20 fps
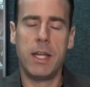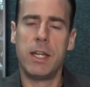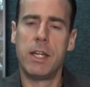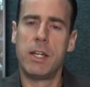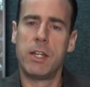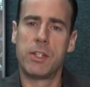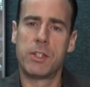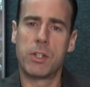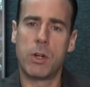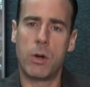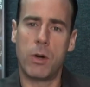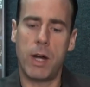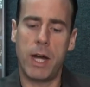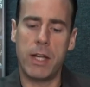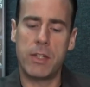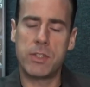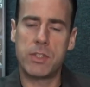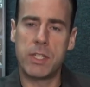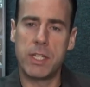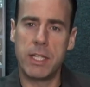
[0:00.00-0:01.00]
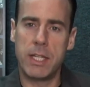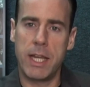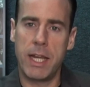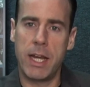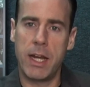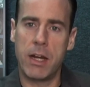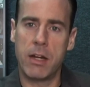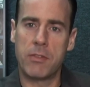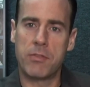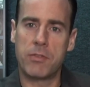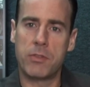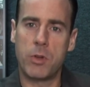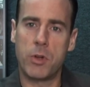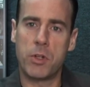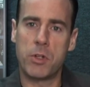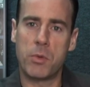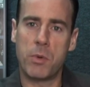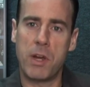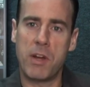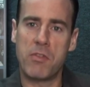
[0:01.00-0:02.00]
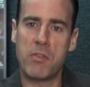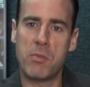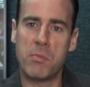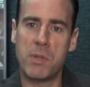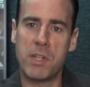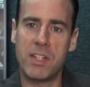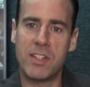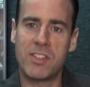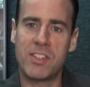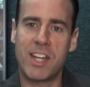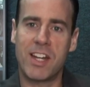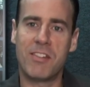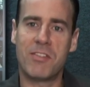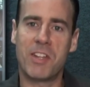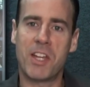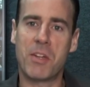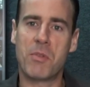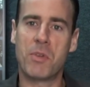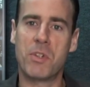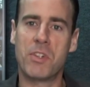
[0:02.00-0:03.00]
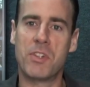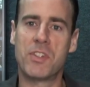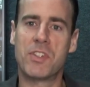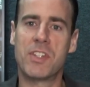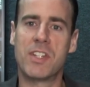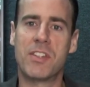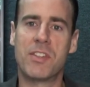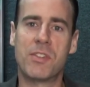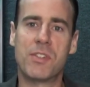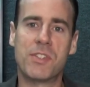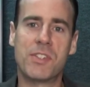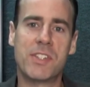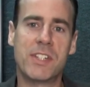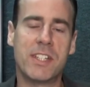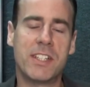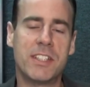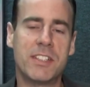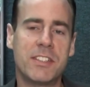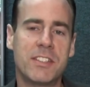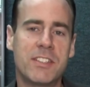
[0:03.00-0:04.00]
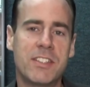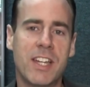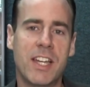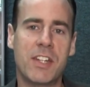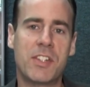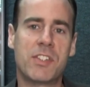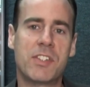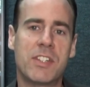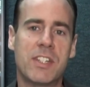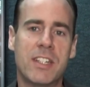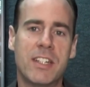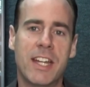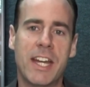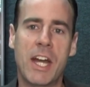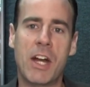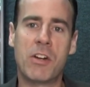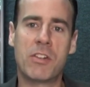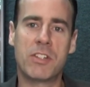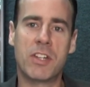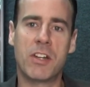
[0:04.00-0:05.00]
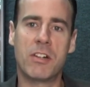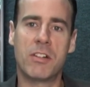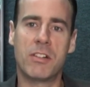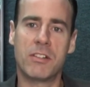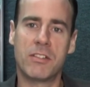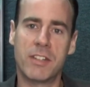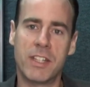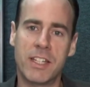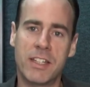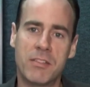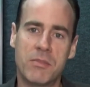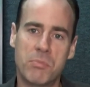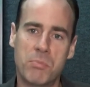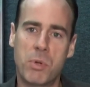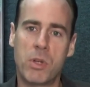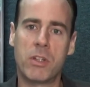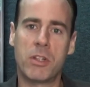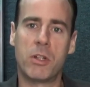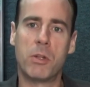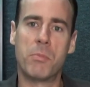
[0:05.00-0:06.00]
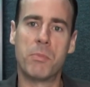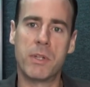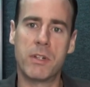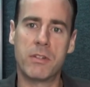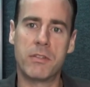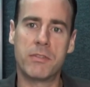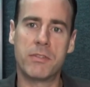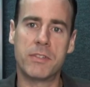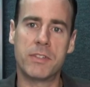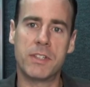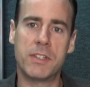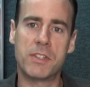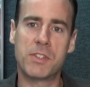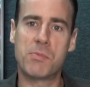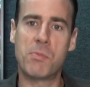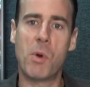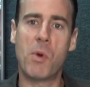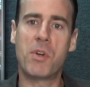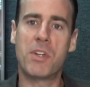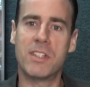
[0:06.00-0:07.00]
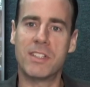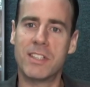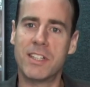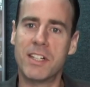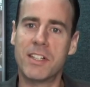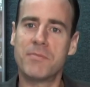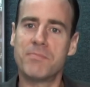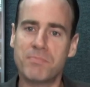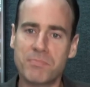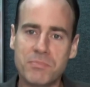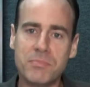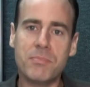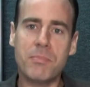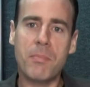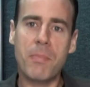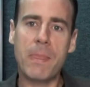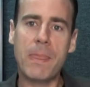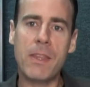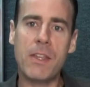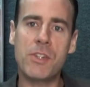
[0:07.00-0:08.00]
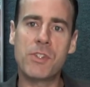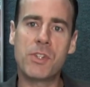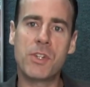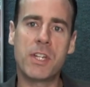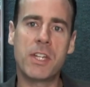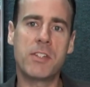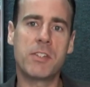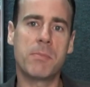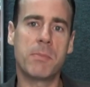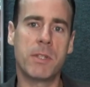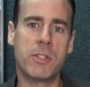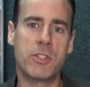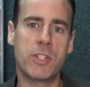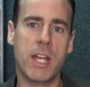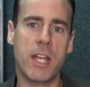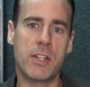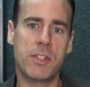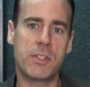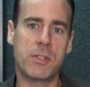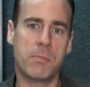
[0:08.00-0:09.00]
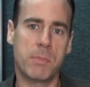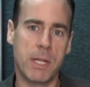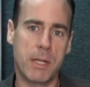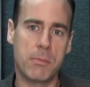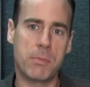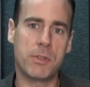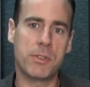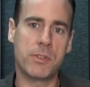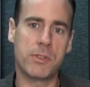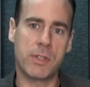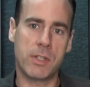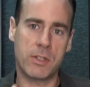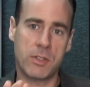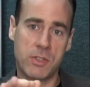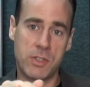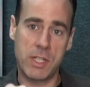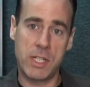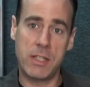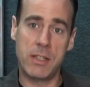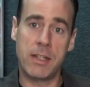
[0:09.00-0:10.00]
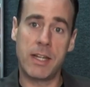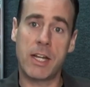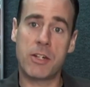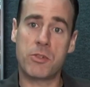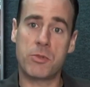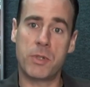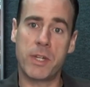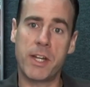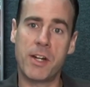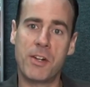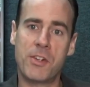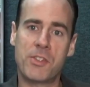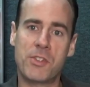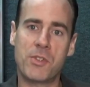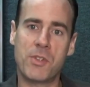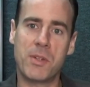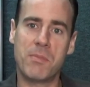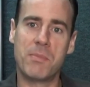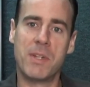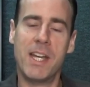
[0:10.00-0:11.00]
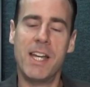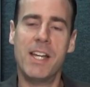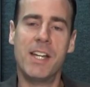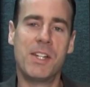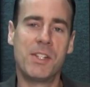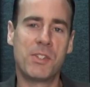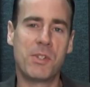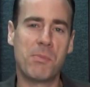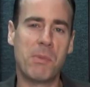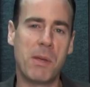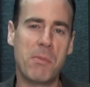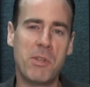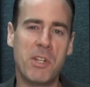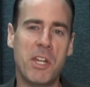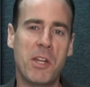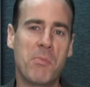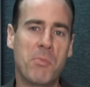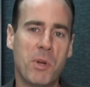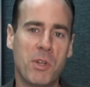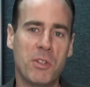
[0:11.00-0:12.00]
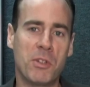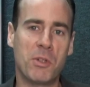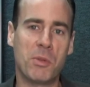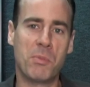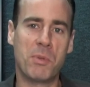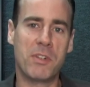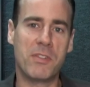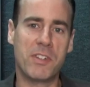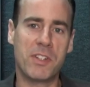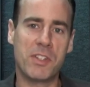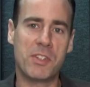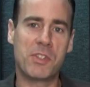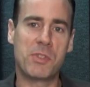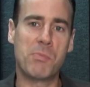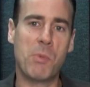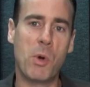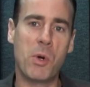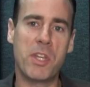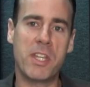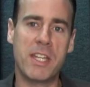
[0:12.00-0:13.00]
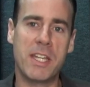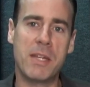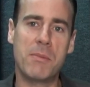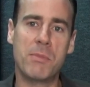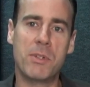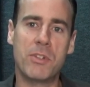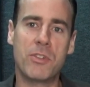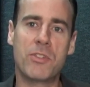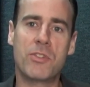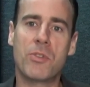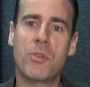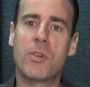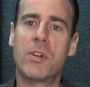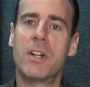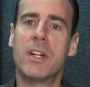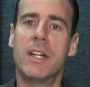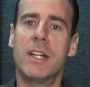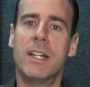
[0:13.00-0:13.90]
So I see air flowing away from me. It's kind of like when you see those tests in the air tunnel. They put a little bit of smoke in there. So it gives them a chance to be able to see the actual airstream. So maybe you need to put a little bit of a smoky image or